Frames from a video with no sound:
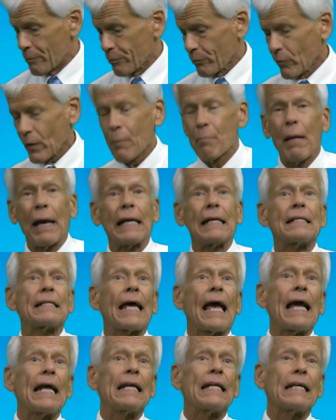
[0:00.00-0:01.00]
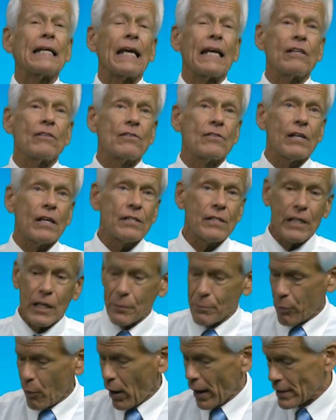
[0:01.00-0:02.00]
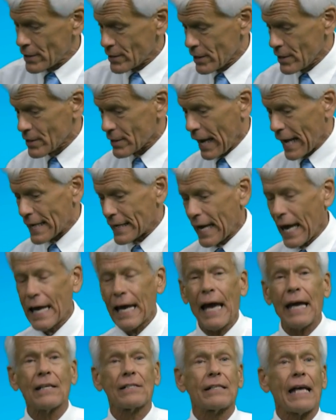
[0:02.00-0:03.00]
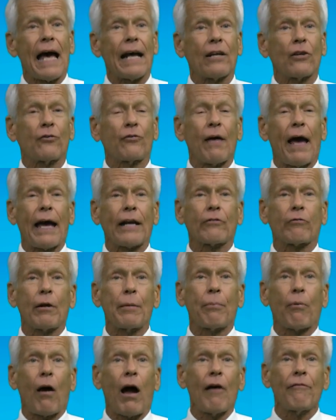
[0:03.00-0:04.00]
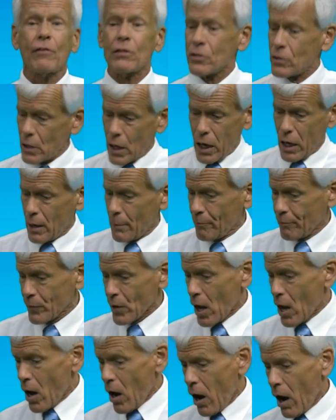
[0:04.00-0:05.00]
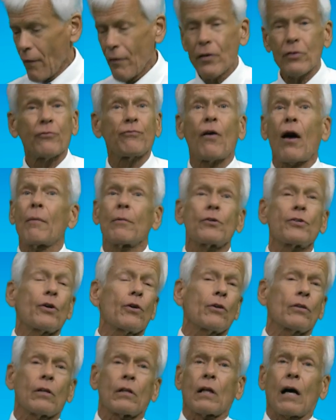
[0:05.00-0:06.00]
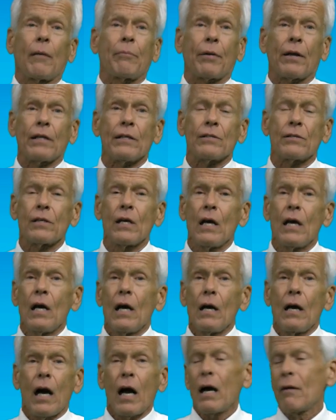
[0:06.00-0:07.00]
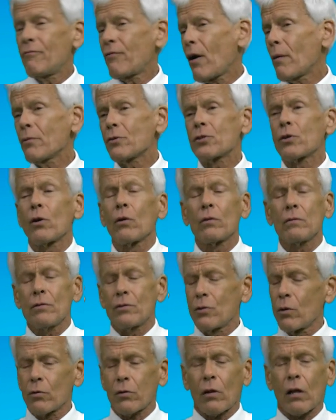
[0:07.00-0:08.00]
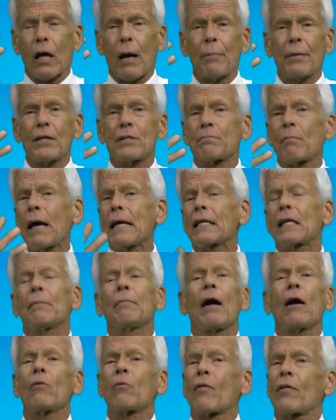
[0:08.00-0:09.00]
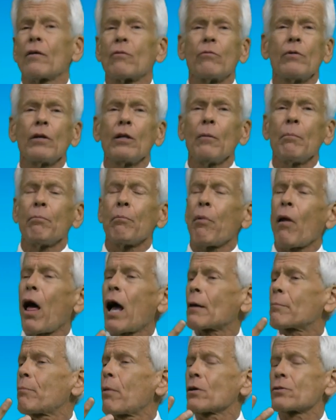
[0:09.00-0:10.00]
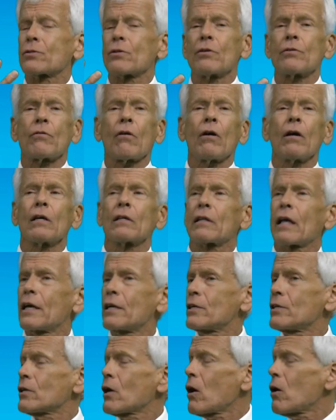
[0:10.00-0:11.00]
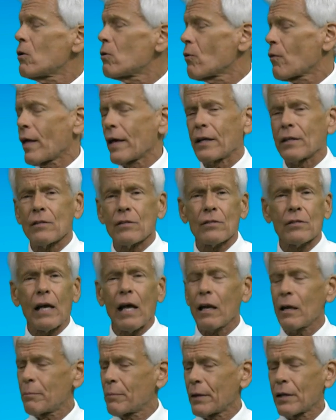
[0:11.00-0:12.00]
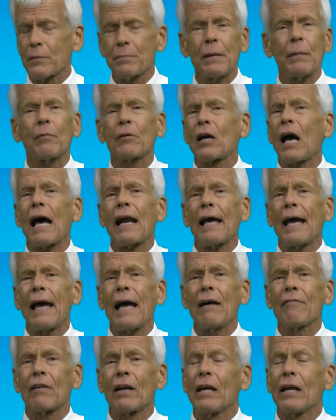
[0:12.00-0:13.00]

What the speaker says: maintaining existing prices, aka satisfactory profits, on this pharmaceutical companies. Pharmaceutical companies might come out with a real blockbuster drug. They know they can sell it because people got to have it,